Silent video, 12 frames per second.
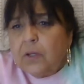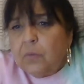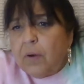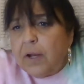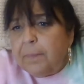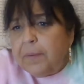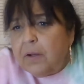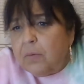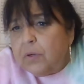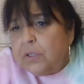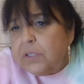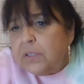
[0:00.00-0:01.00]
Wait a minute.
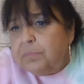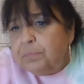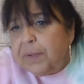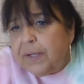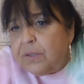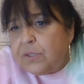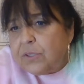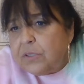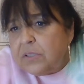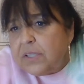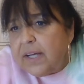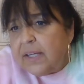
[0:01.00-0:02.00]
What did Peterson
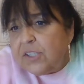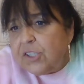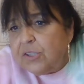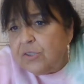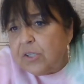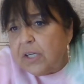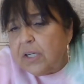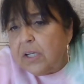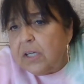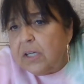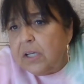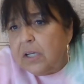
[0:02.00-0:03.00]
say? She's trying to
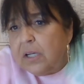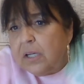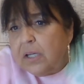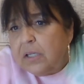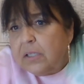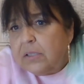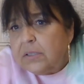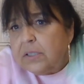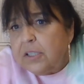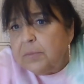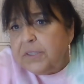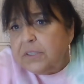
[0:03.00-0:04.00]

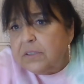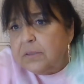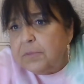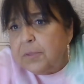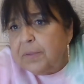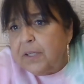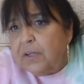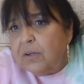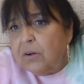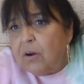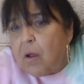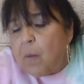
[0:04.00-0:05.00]
tell me something up here.